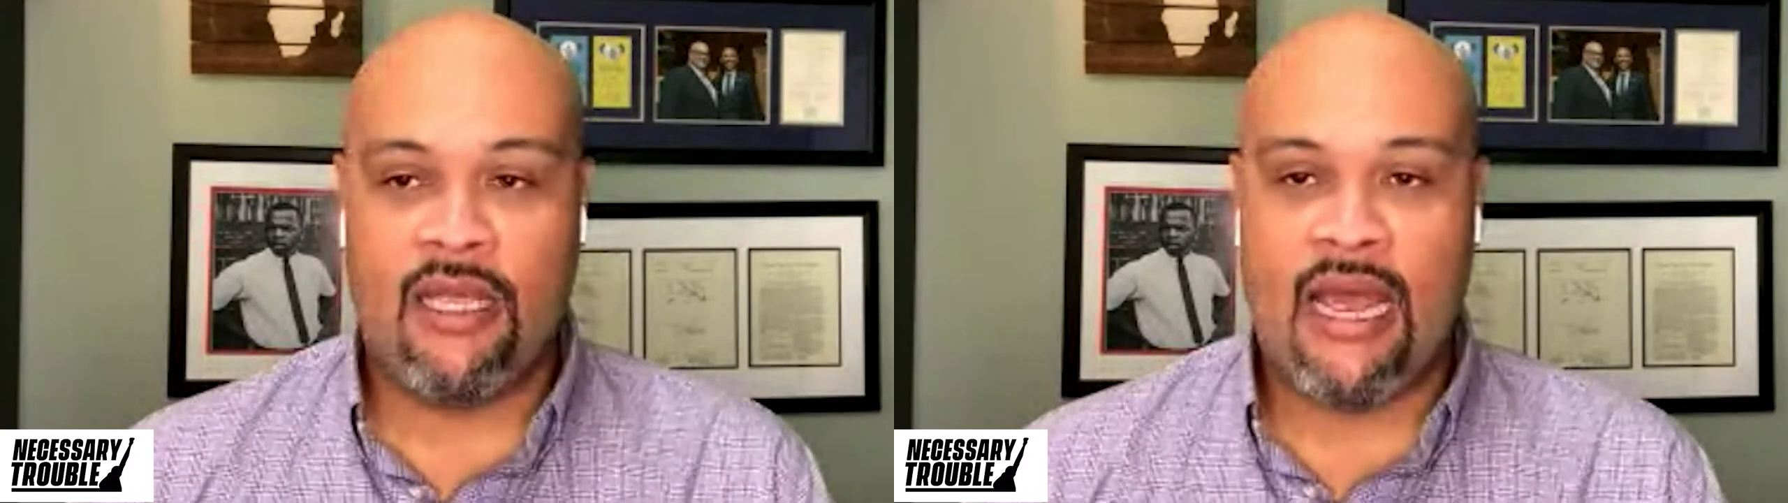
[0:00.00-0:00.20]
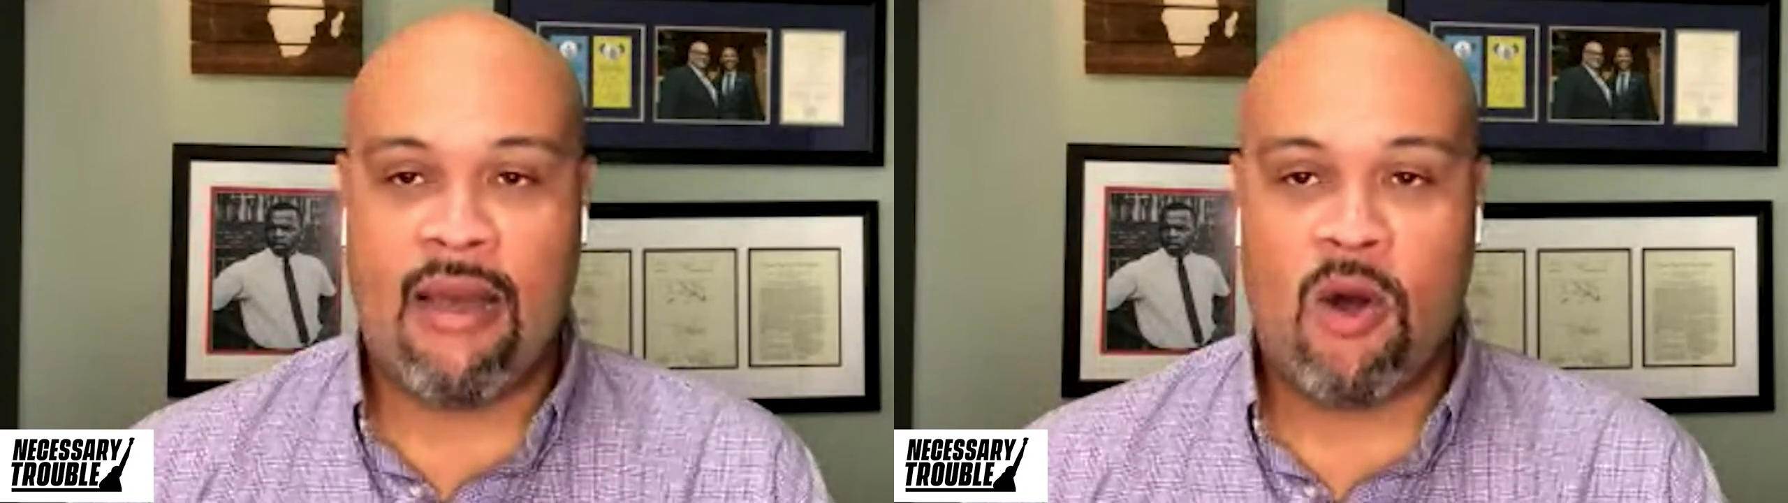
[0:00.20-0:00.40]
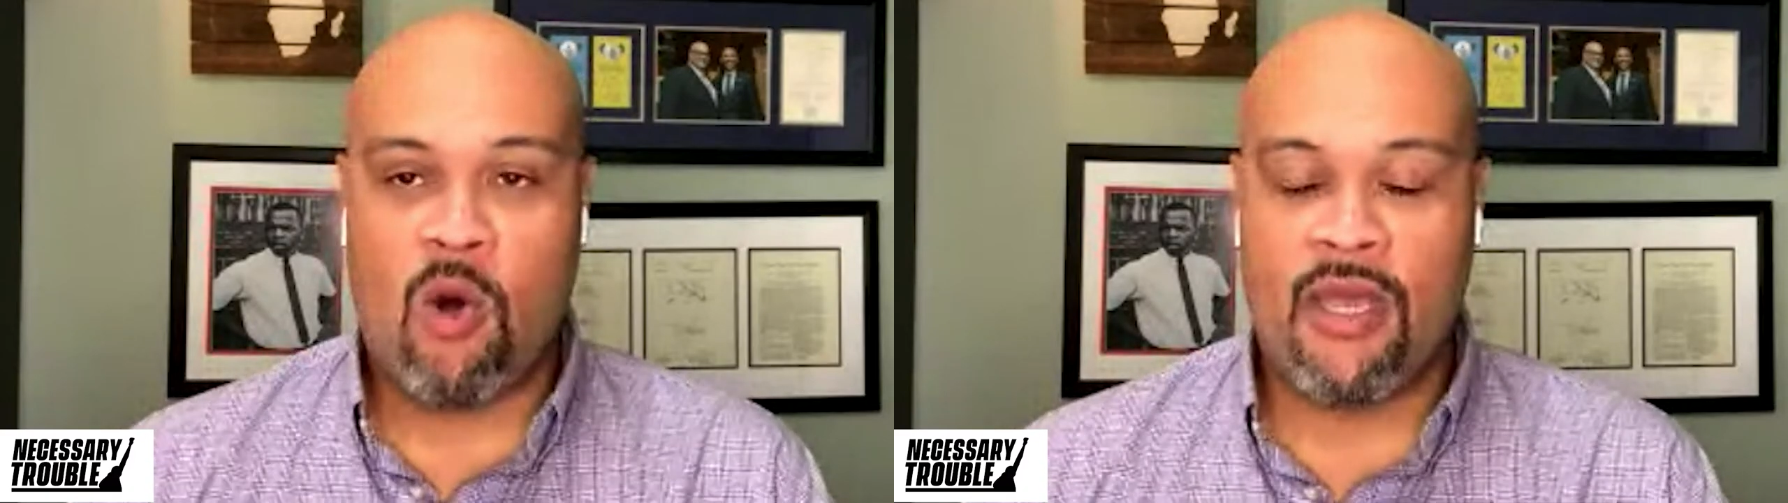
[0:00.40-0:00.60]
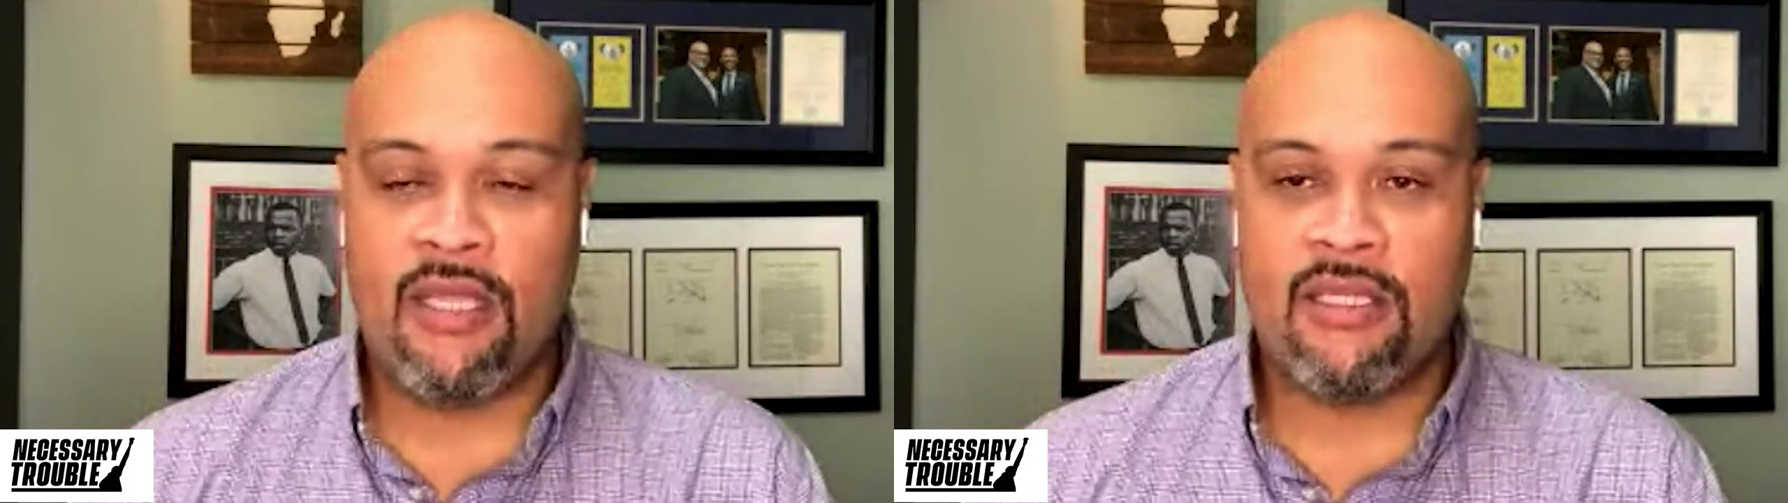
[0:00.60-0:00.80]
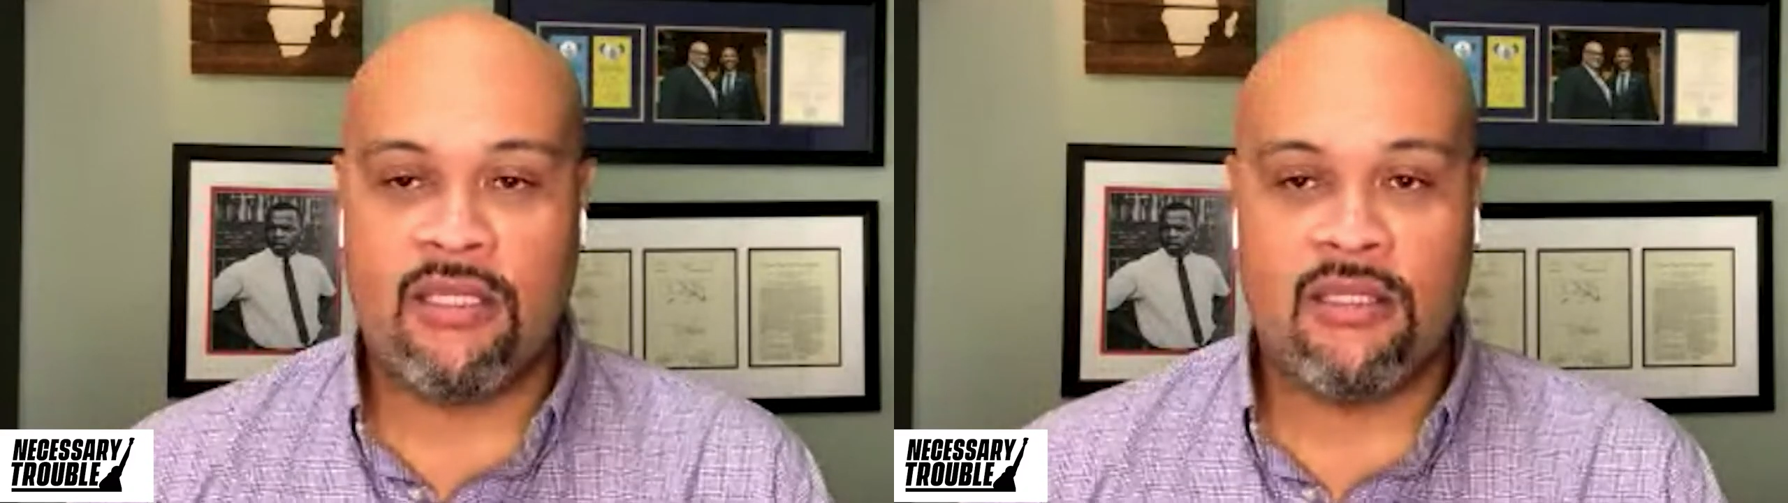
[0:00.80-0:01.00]
in that
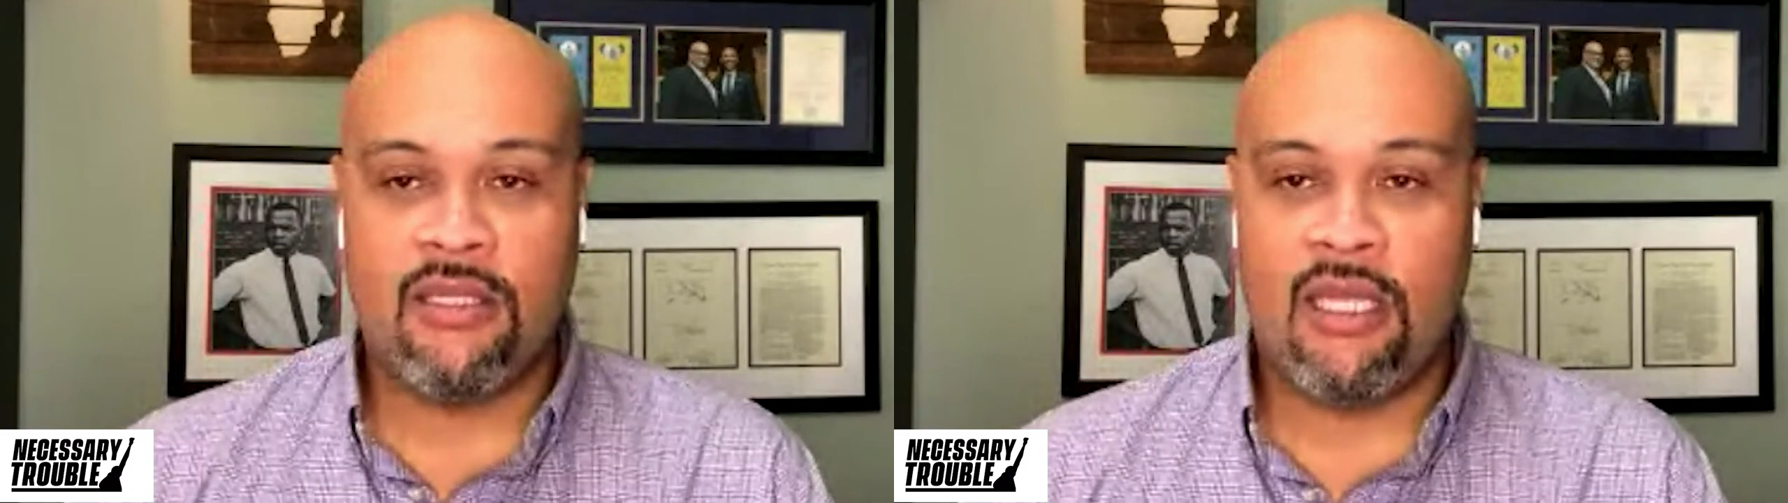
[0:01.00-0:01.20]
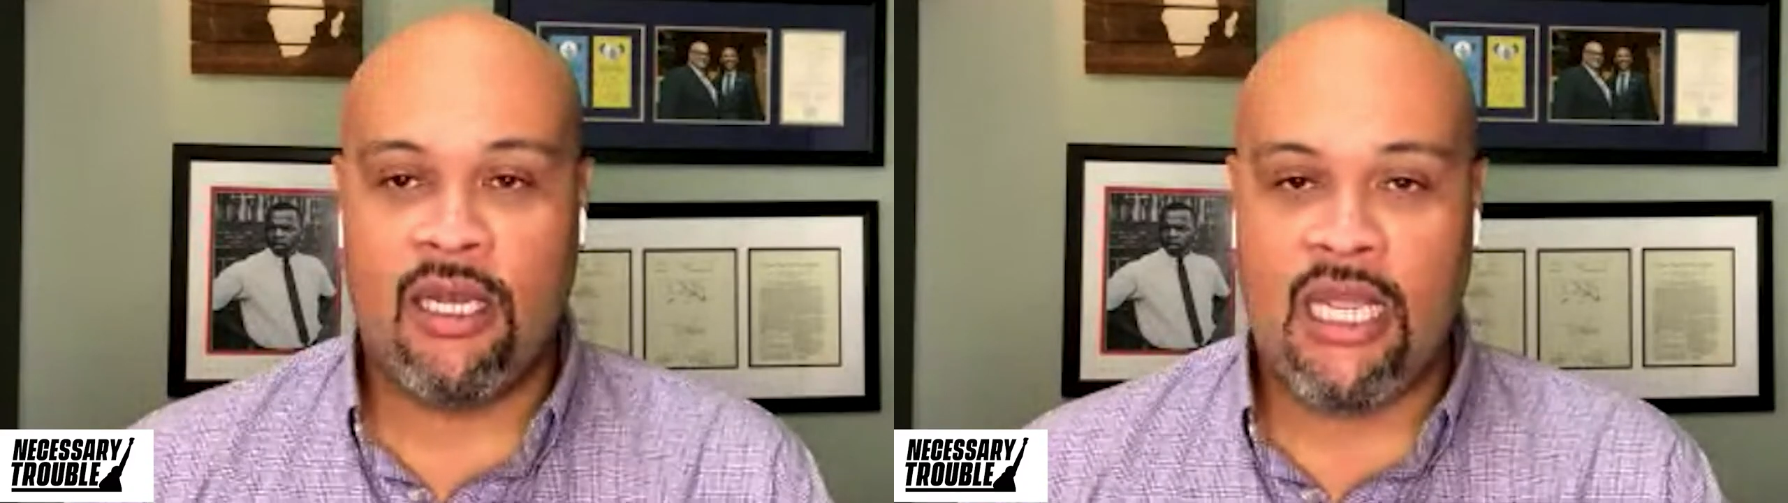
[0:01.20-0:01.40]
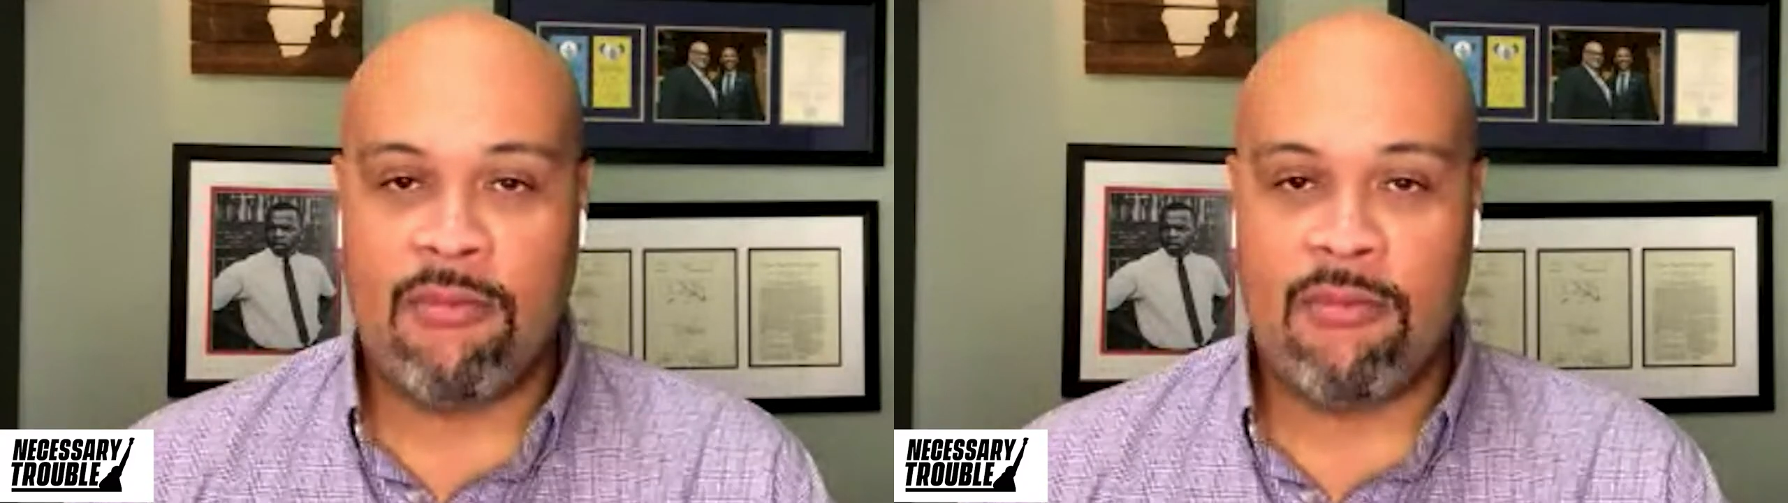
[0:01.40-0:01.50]
moment in